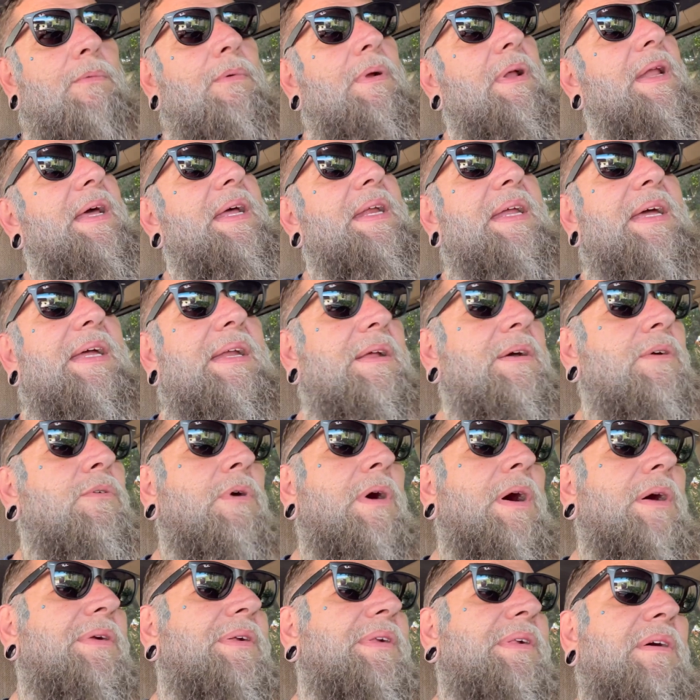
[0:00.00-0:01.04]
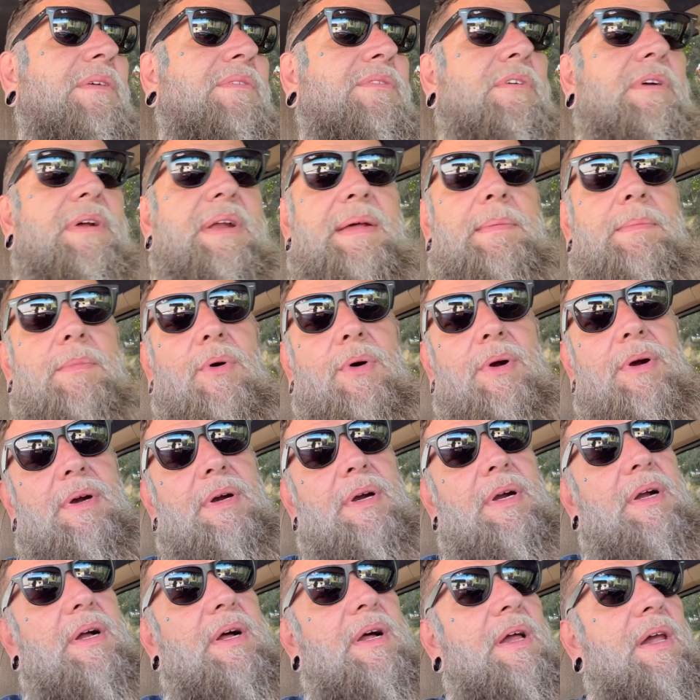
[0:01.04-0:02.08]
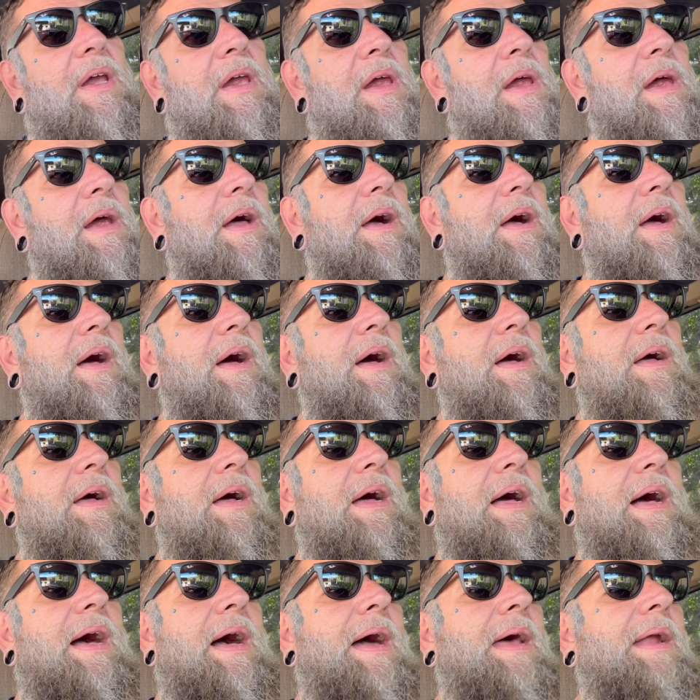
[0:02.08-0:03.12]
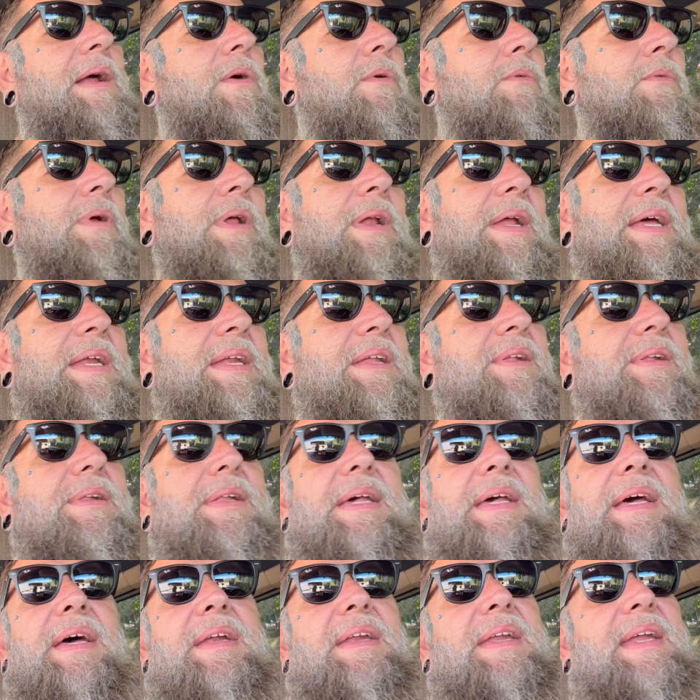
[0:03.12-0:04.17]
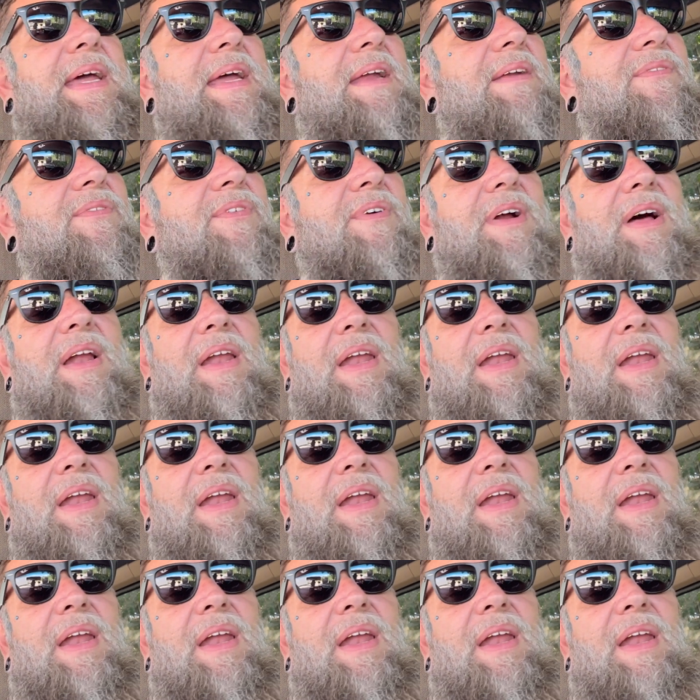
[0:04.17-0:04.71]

really need a crossover anymore. I don't really see a need for a